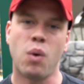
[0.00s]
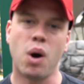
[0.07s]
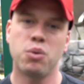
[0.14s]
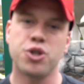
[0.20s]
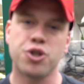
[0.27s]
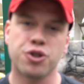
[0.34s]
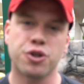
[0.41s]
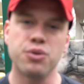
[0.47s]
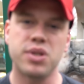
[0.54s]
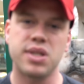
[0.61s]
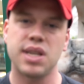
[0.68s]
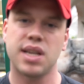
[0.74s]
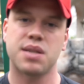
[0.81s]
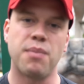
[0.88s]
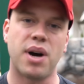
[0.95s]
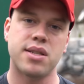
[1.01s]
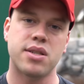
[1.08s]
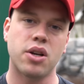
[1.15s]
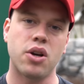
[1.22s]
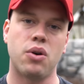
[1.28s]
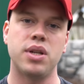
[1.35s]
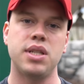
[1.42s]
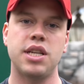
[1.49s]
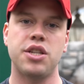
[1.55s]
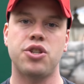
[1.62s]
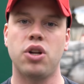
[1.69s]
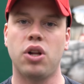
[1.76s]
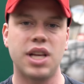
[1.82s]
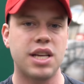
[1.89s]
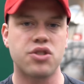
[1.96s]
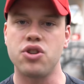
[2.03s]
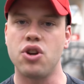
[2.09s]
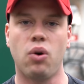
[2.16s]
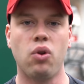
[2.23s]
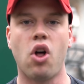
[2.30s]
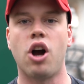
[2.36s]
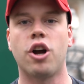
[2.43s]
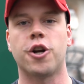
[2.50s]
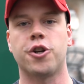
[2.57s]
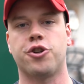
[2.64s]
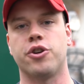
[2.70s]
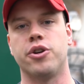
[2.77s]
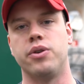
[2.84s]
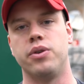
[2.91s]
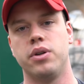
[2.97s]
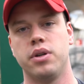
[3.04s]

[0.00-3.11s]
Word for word: What was true 6 months ago in digital is no longer true.